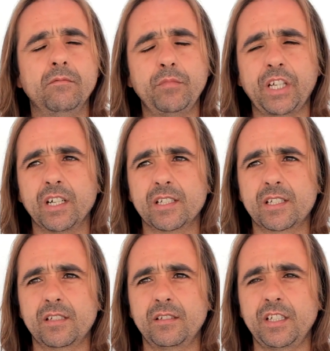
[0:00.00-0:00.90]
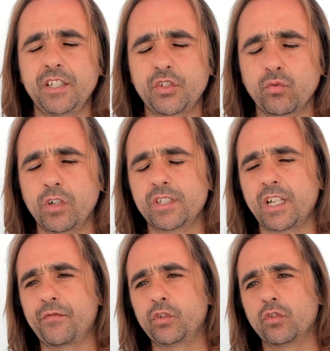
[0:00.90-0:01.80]
Because these words are
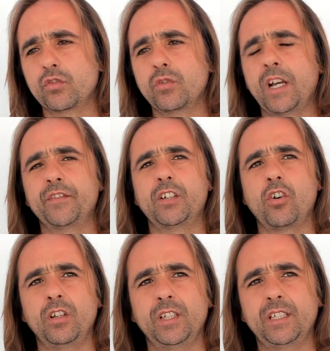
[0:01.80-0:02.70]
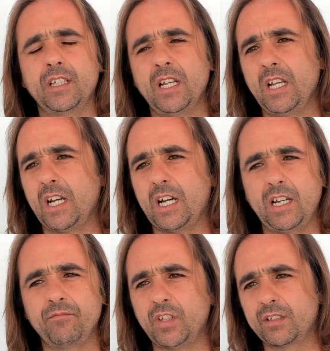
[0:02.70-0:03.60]
for those who have the calling. I
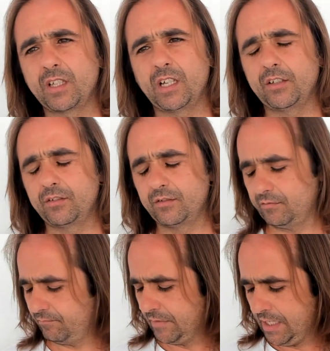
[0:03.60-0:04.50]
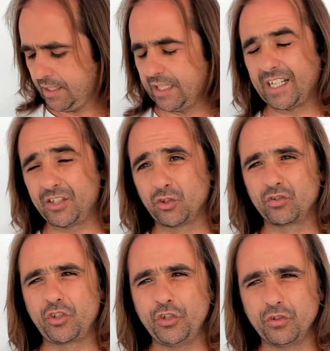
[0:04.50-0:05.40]

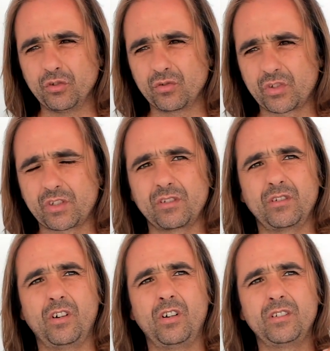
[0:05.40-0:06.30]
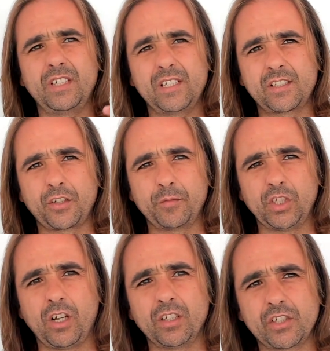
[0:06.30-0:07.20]
don't use all these
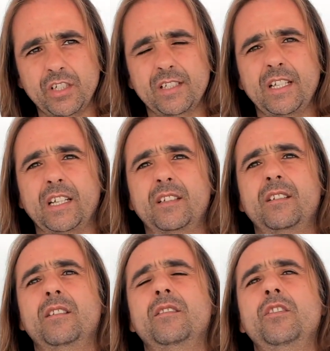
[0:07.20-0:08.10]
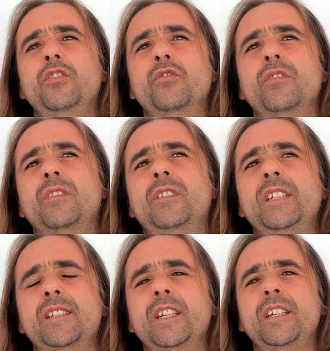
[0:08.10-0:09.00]
terminologies that you
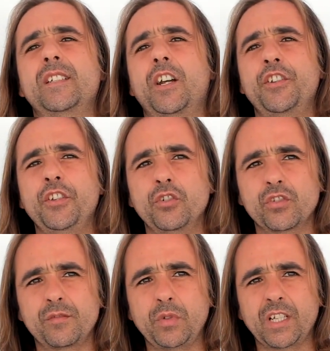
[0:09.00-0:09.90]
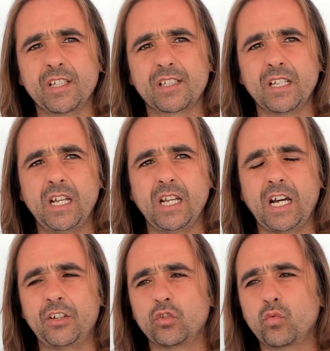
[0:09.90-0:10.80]
these days are used, because
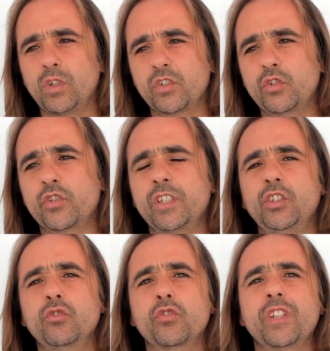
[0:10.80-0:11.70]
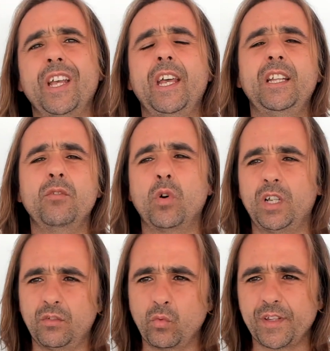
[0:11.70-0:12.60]
I don't want to seduce
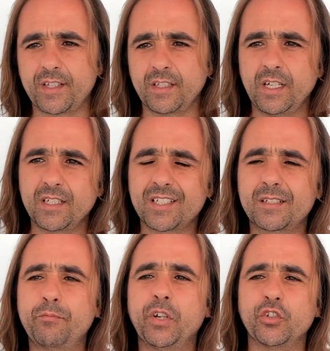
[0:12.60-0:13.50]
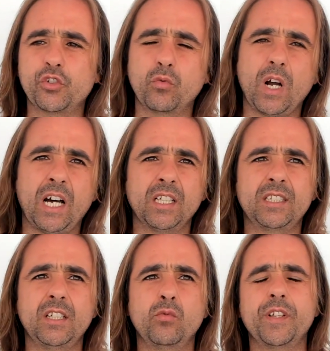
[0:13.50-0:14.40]
anyone with
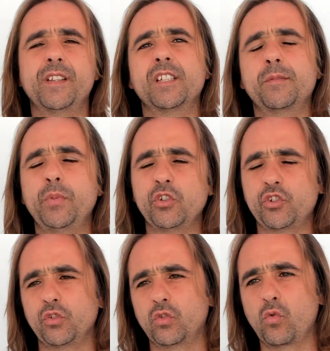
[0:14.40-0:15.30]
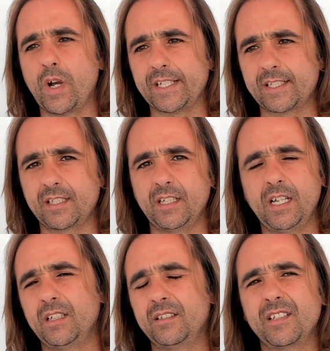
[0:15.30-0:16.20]
spirituality, with the spiritual quest.
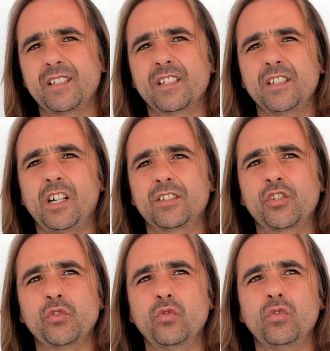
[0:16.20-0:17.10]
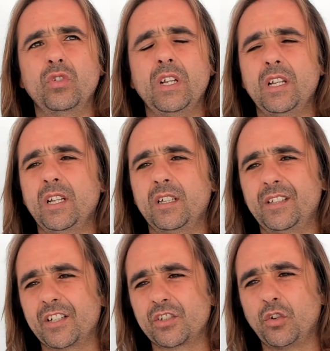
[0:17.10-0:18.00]
This is not to,
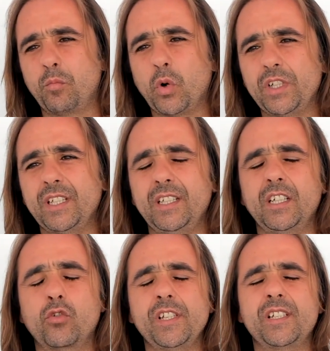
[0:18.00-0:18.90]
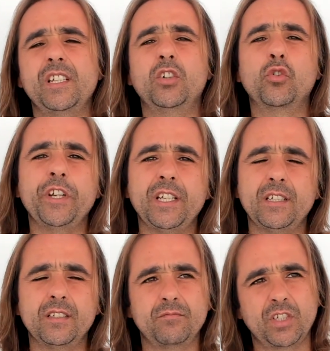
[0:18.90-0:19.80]
there's no point in increasing
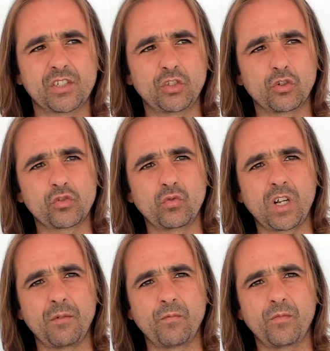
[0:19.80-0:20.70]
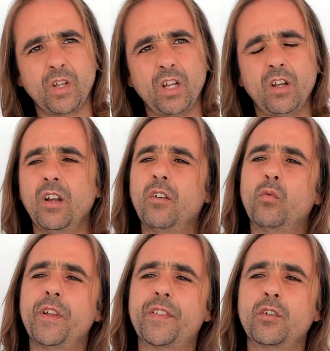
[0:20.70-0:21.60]
greed, because those who come
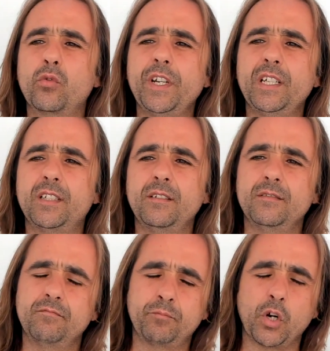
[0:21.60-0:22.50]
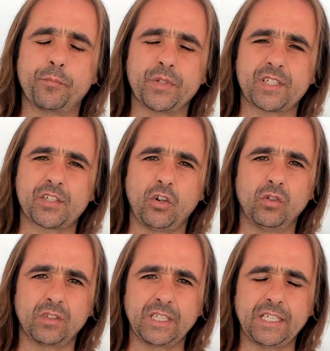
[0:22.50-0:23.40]
with greed purpose
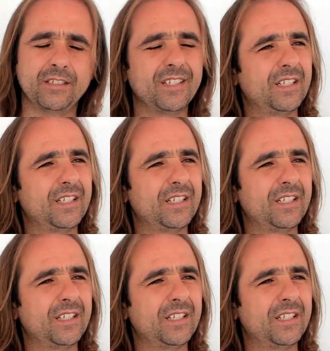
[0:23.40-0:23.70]
only,